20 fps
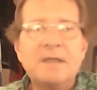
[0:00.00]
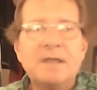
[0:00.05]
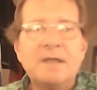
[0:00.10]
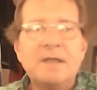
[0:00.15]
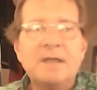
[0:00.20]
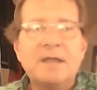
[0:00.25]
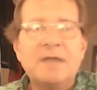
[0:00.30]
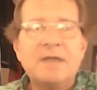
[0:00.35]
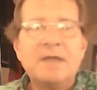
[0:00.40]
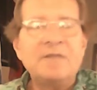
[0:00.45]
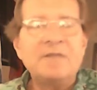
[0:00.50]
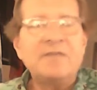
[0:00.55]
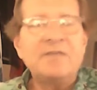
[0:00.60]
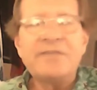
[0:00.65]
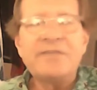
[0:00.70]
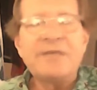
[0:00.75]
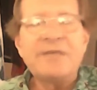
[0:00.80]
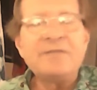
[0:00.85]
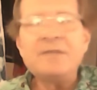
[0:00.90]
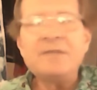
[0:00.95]
In the
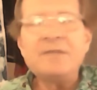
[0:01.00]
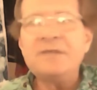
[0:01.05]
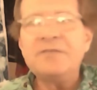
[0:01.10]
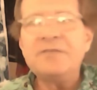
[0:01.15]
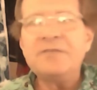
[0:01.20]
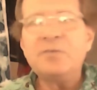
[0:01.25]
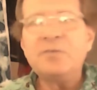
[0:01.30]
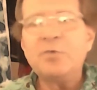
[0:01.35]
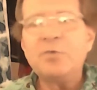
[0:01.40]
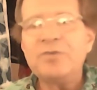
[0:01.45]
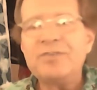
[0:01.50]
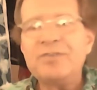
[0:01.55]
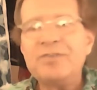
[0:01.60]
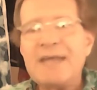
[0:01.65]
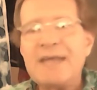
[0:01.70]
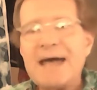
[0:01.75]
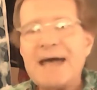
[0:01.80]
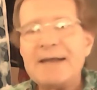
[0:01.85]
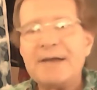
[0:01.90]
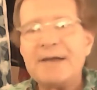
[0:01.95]
70s, it was
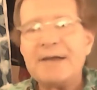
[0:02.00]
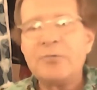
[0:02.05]
not